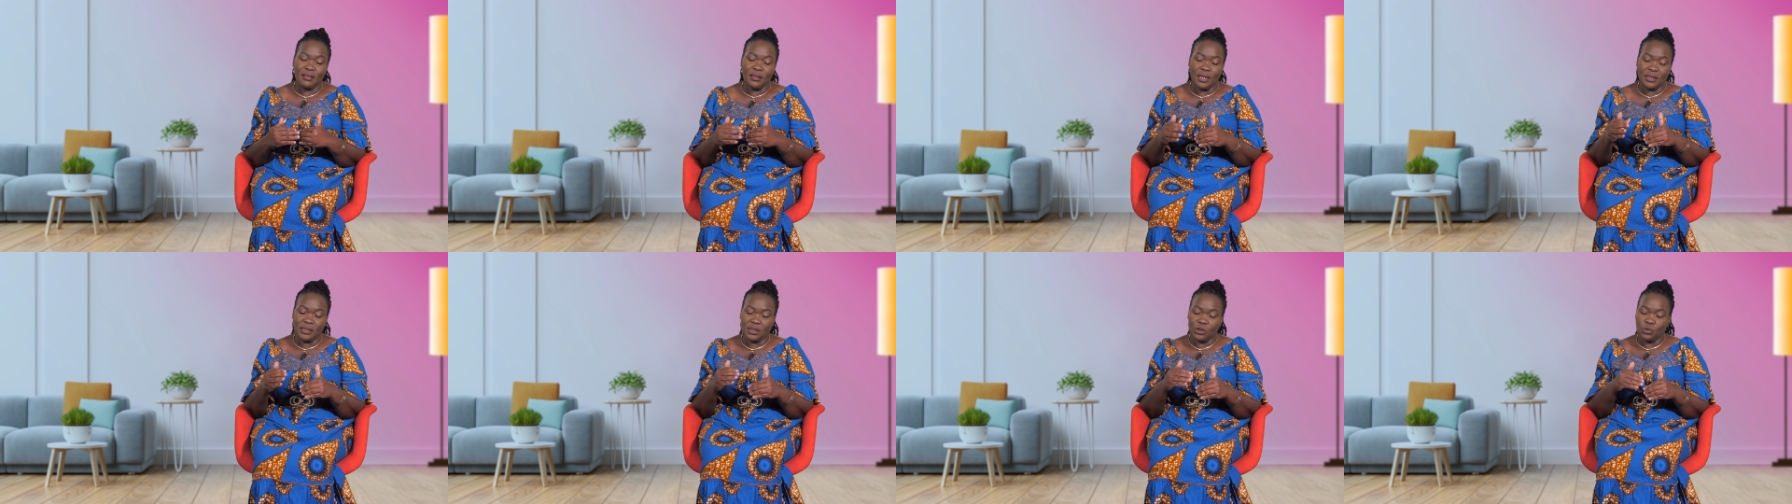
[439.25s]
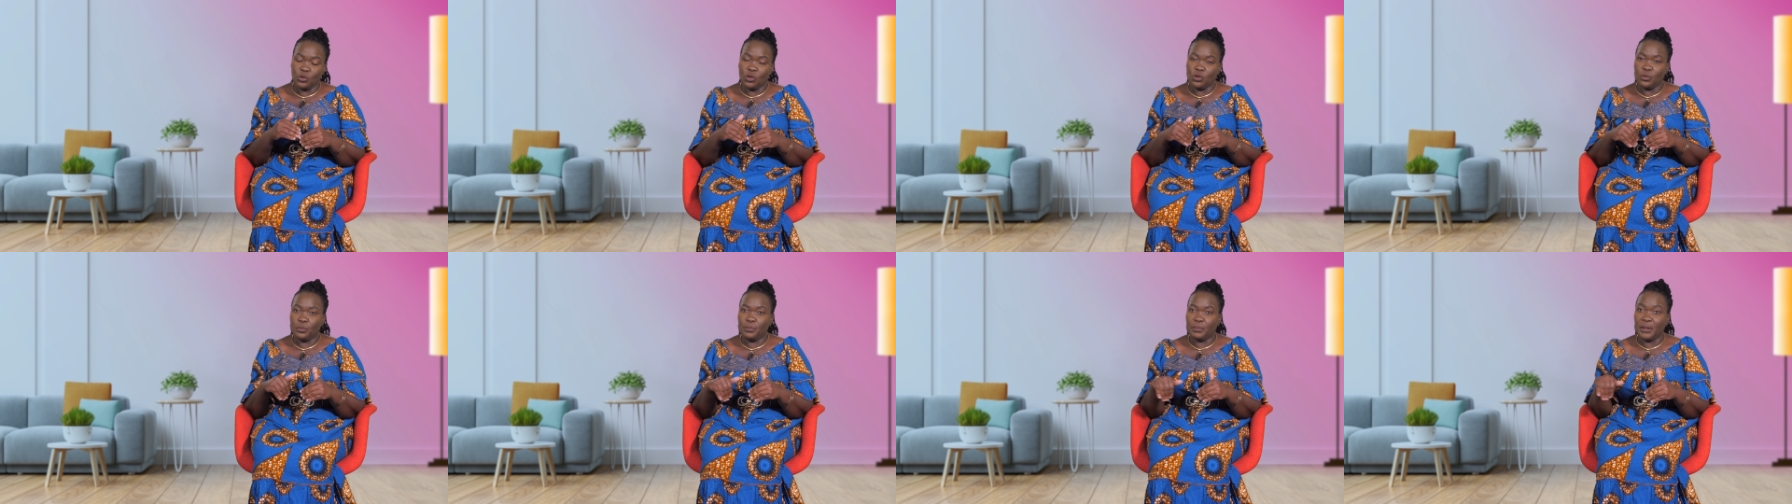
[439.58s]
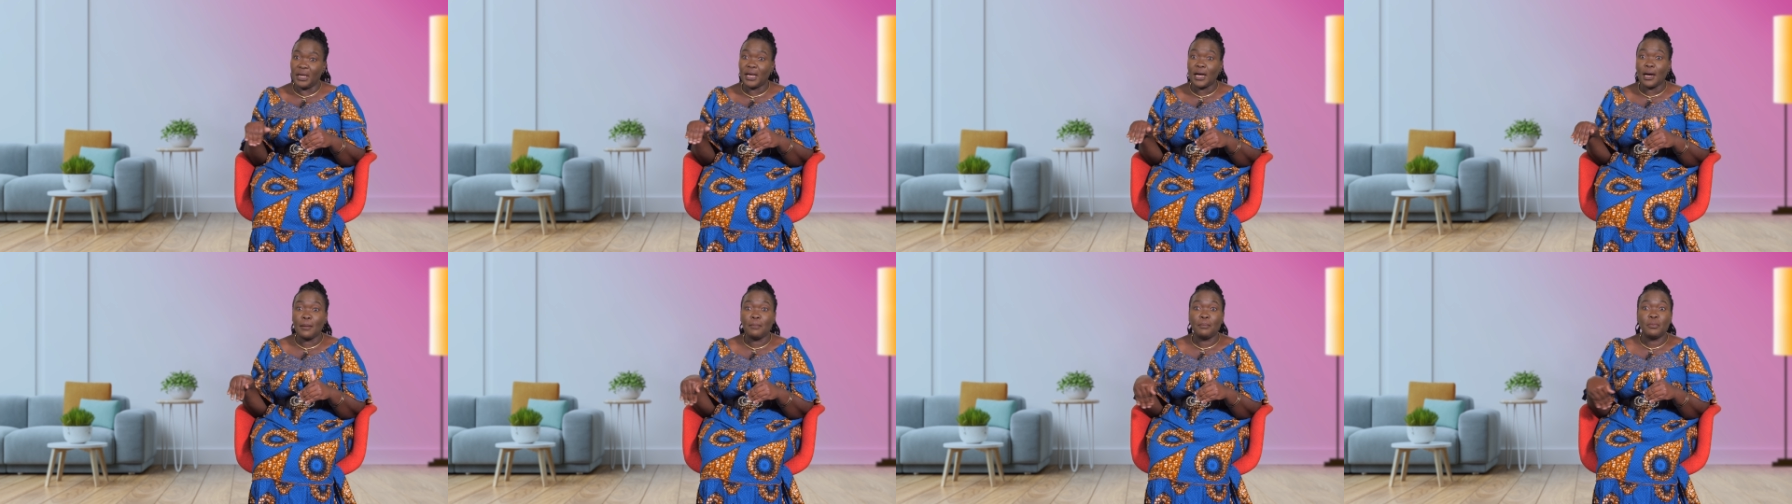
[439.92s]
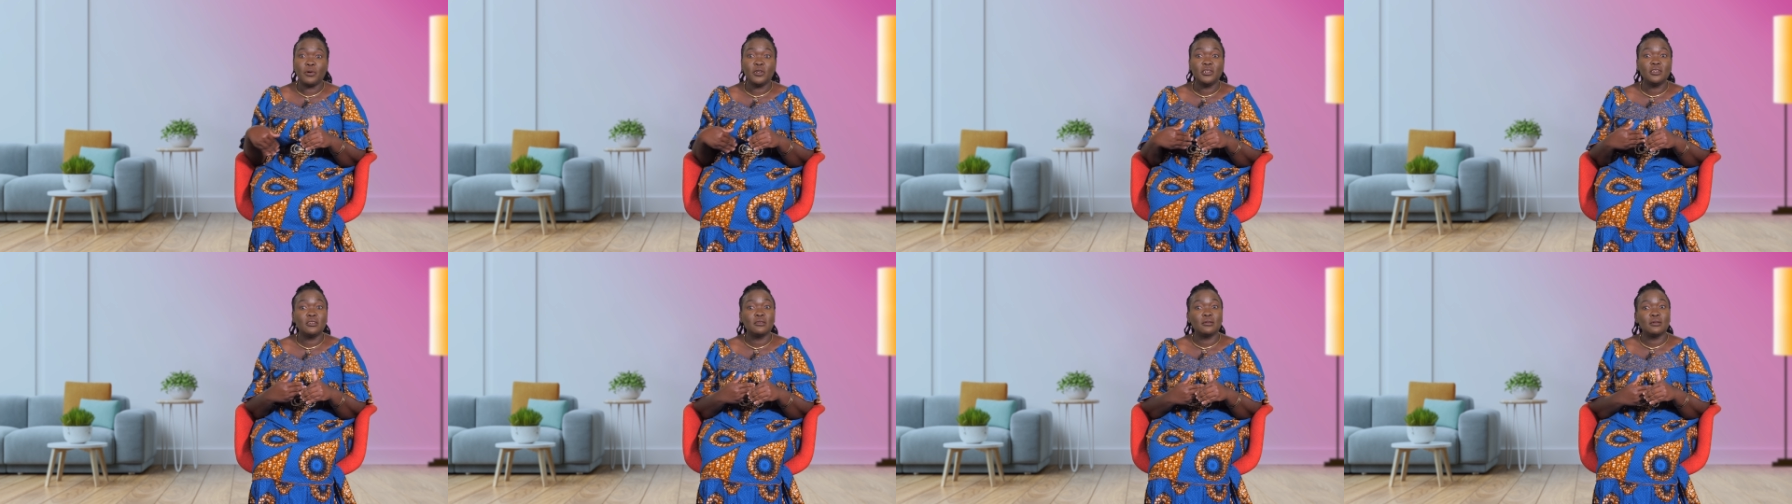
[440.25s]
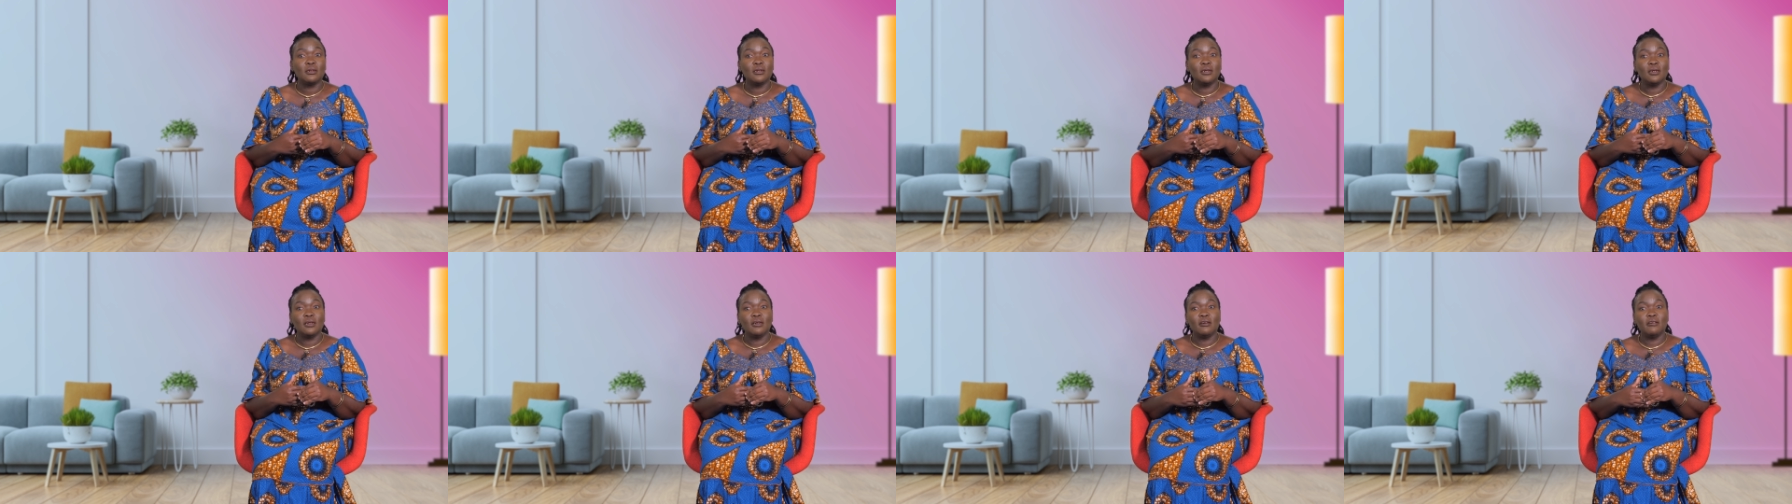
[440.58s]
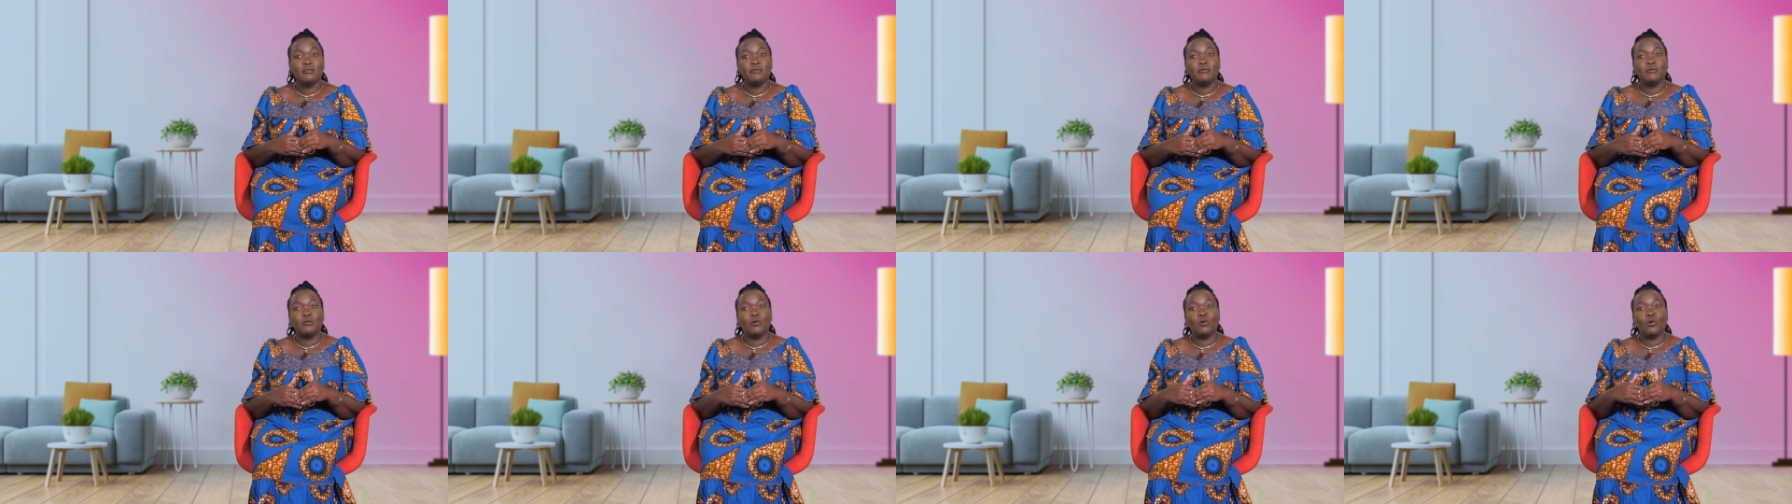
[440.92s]
That's pick-up point
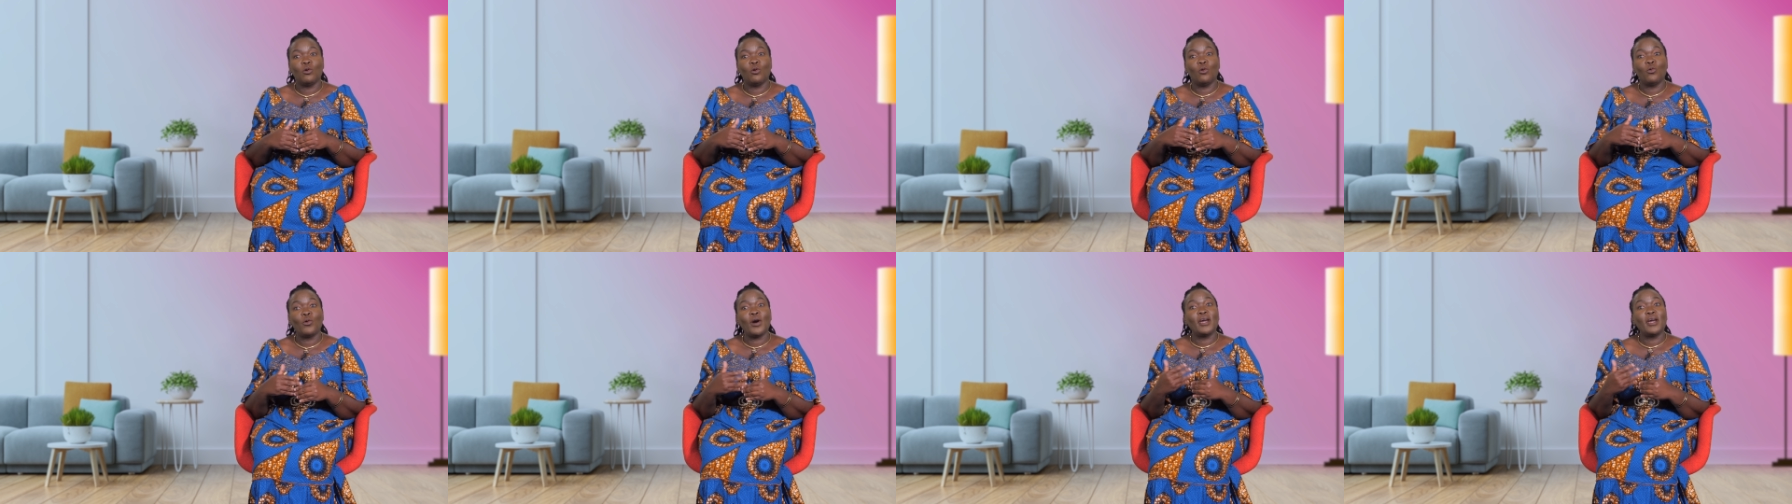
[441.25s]
for